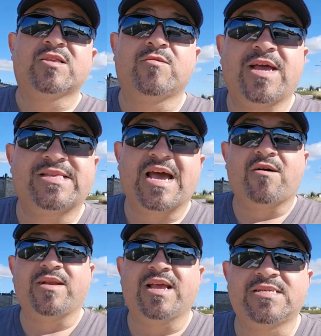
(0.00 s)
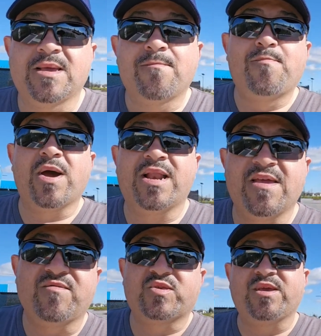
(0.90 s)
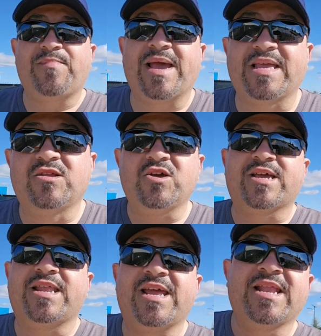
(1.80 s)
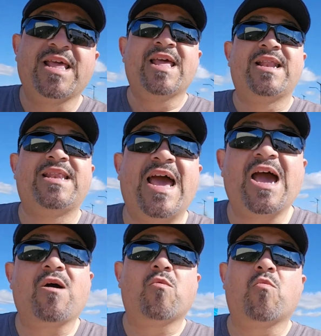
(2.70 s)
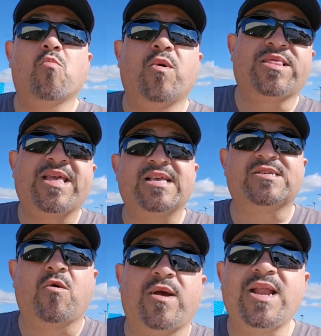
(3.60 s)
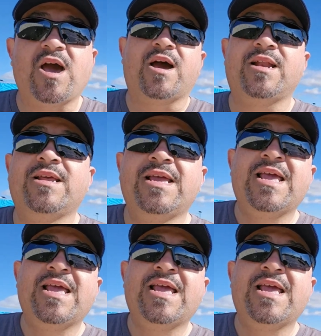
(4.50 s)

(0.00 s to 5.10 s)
So that's how it is. But if you sit back and you look at it, now with things going on,